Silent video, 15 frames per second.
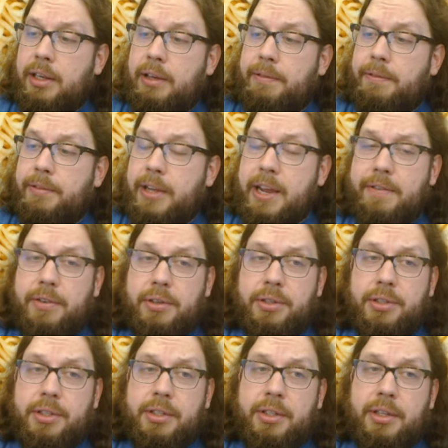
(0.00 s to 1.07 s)
the
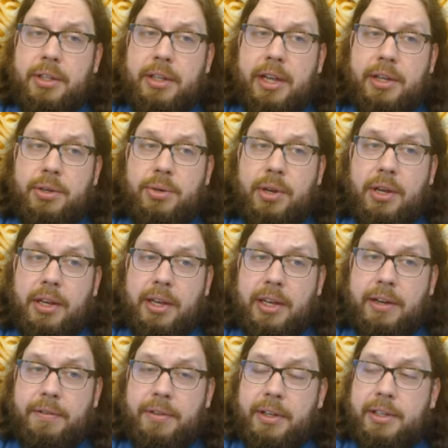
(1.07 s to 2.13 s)
flavors that you
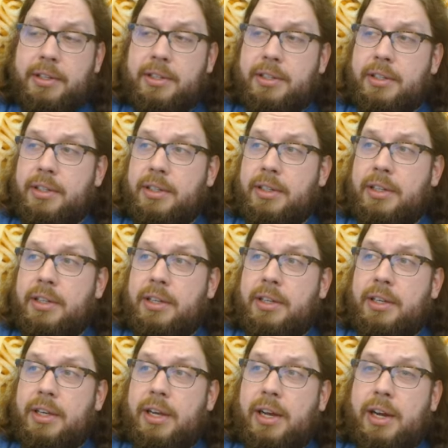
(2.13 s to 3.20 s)
can get of this
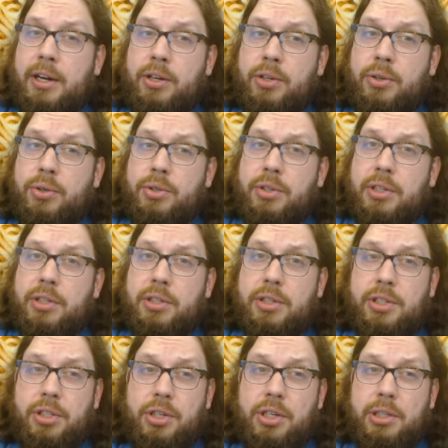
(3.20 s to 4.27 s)
are
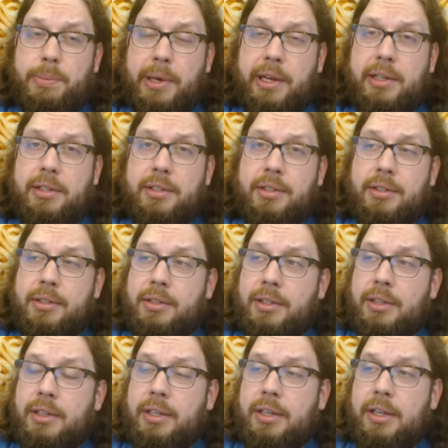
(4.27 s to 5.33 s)
usually just cheese
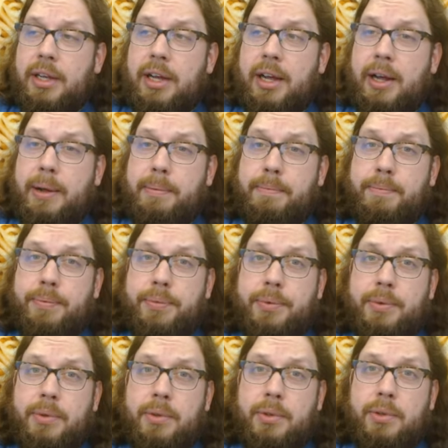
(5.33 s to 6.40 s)
based.
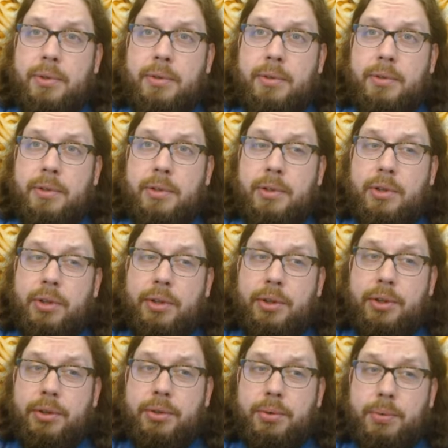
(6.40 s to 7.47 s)
Um,
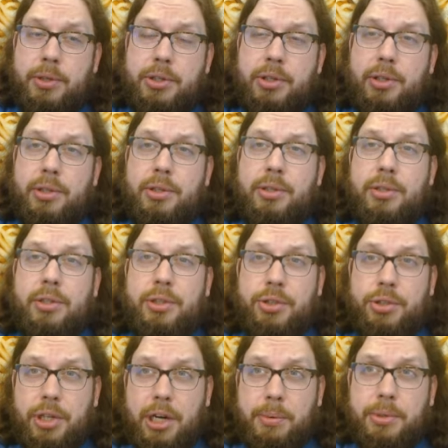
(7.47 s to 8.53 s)
there's original,
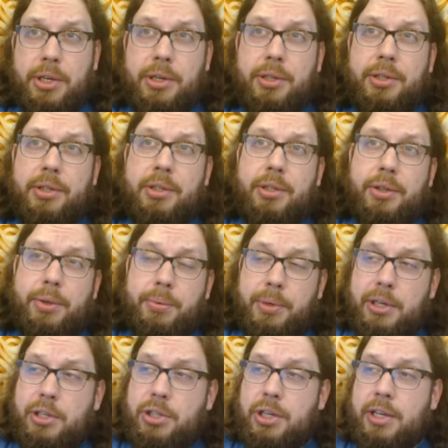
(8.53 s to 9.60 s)
sharp cheddar,
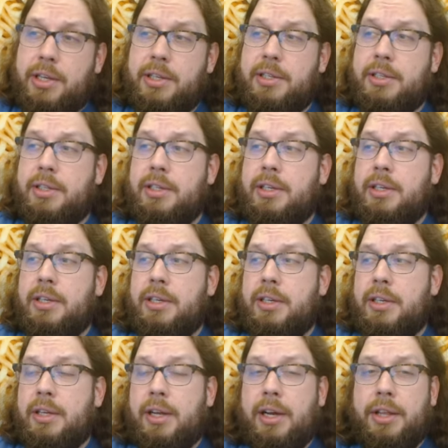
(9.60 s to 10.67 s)
three cheese.
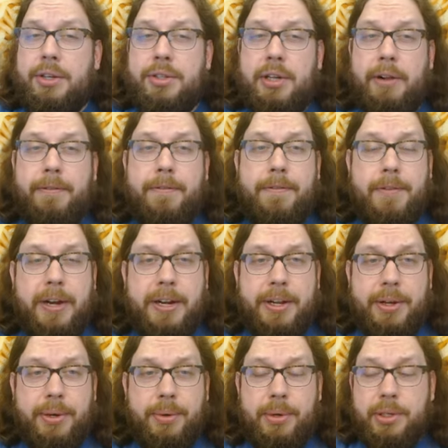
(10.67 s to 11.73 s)
Uh, there's an
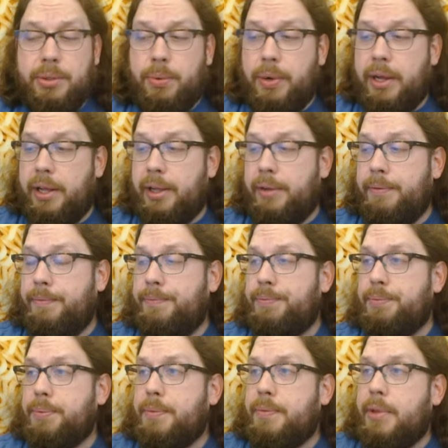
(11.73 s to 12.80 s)
Alfredo as
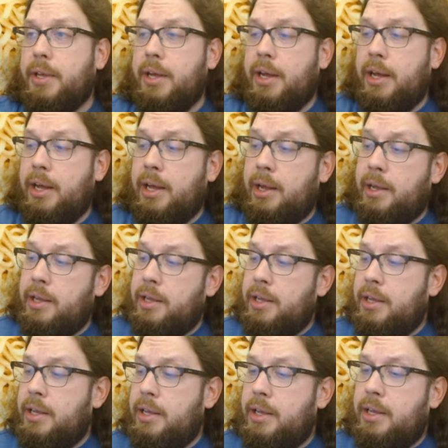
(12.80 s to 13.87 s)
well.
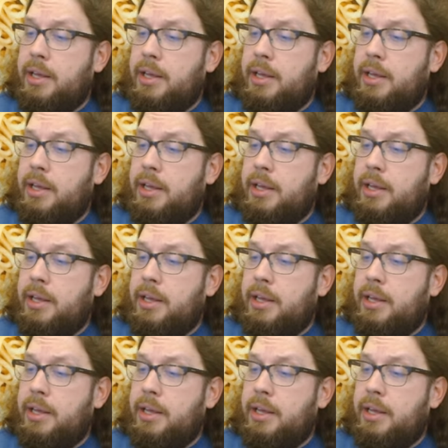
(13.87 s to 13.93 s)
Uh,